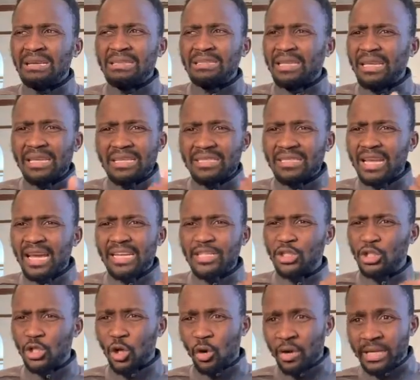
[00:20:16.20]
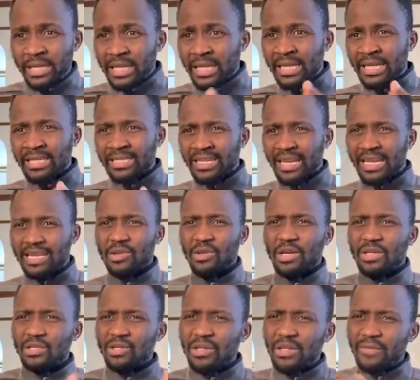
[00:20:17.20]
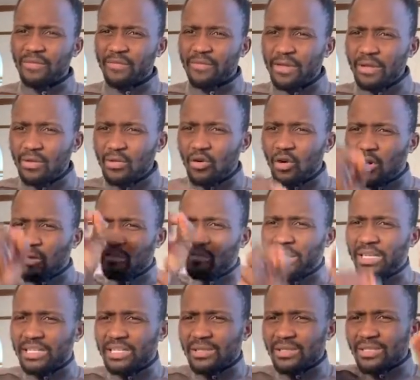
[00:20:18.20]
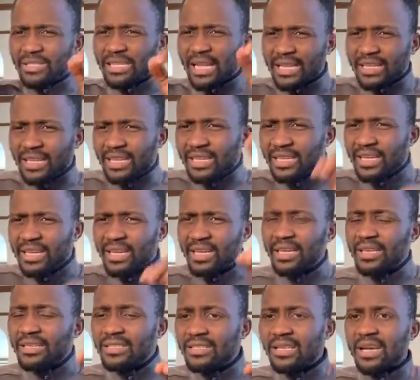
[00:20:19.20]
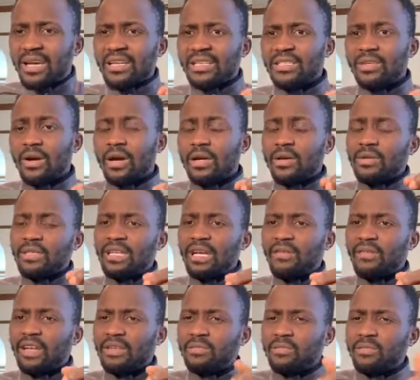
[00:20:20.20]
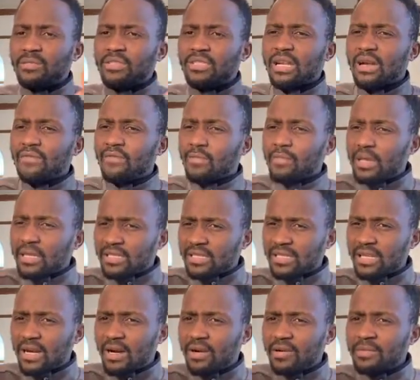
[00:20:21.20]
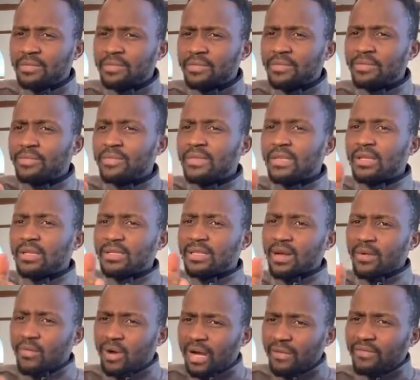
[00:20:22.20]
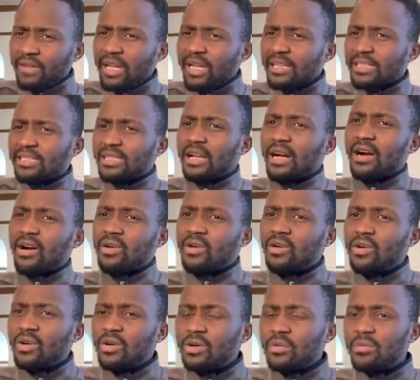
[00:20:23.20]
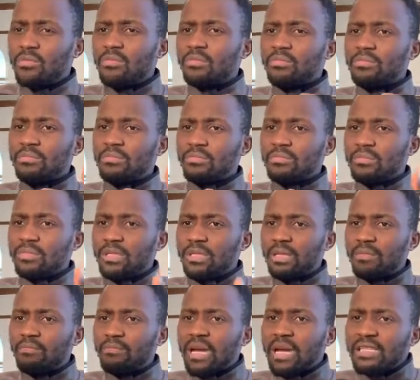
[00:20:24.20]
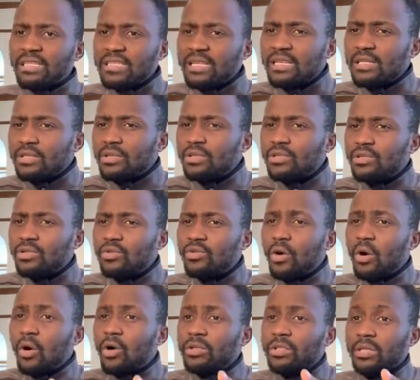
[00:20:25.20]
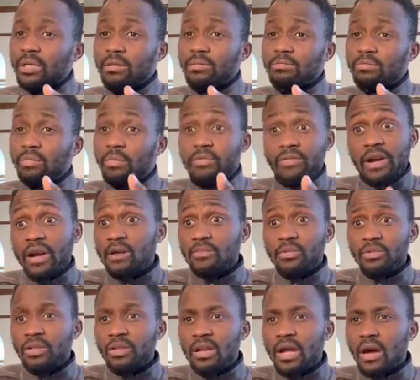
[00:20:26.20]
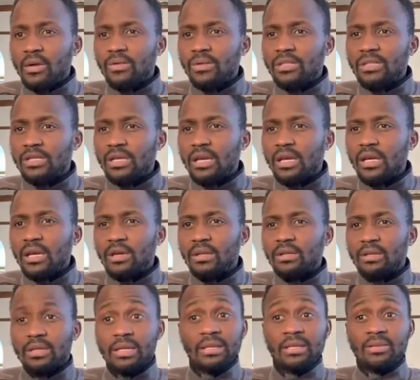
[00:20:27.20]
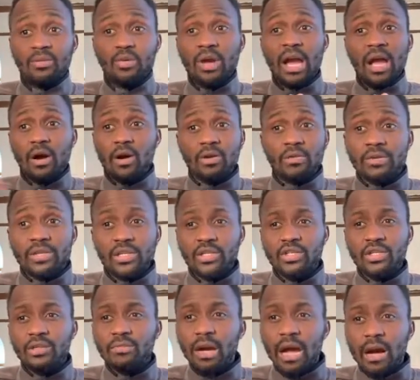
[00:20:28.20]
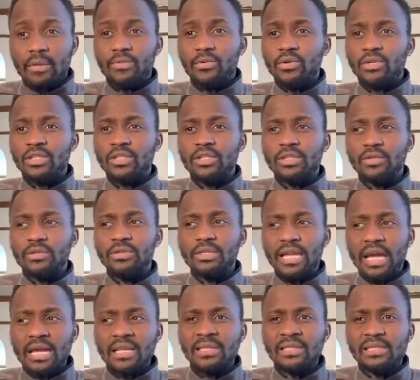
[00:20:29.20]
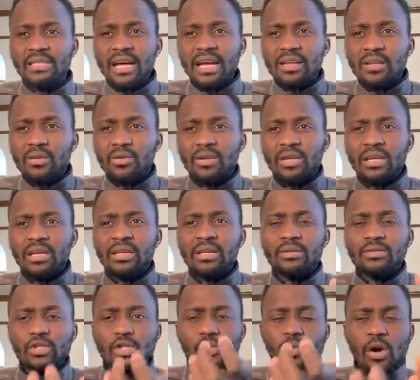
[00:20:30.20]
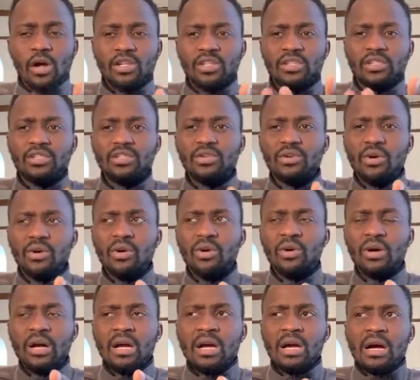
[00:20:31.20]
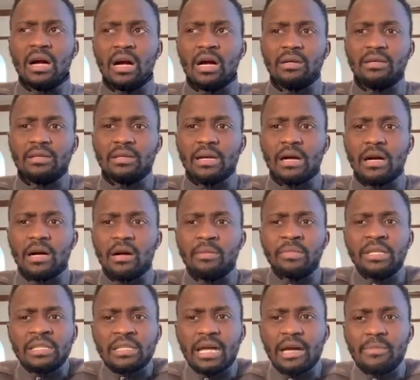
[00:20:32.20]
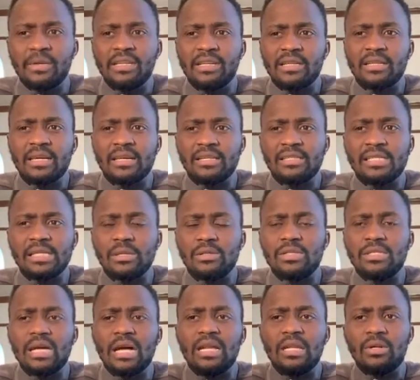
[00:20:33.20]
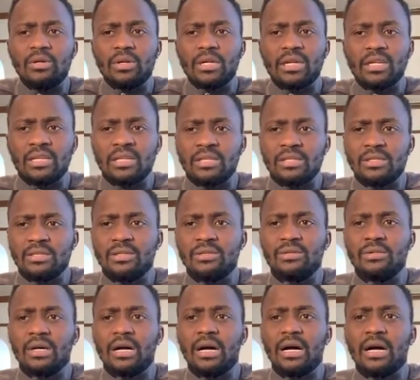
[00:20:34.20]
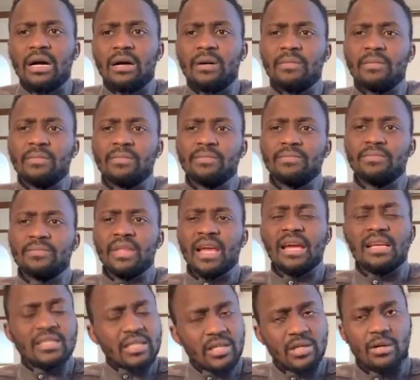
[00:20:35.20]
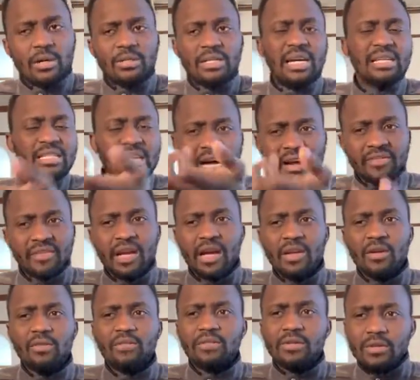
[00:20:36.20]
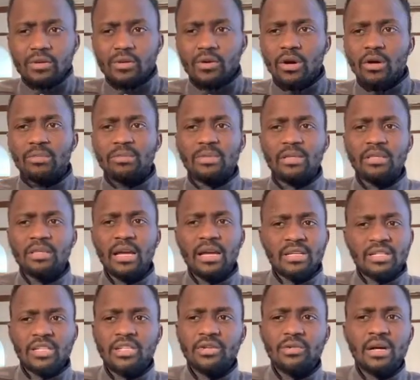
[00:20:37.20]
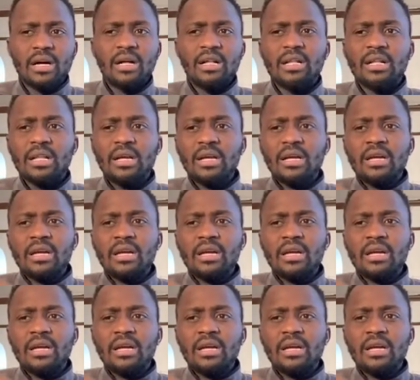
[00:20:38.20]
things like joining, is like you are doing a VLOOKUP based on certain keys. So I always advise people to start from Excel. Then after Excel, the best thing to do, or the variable thing I would say, the way I always train my approach, is to then start looking towards your intermediate Excel. Start looking into SQL. That's after your VLOOKUP. In SQL,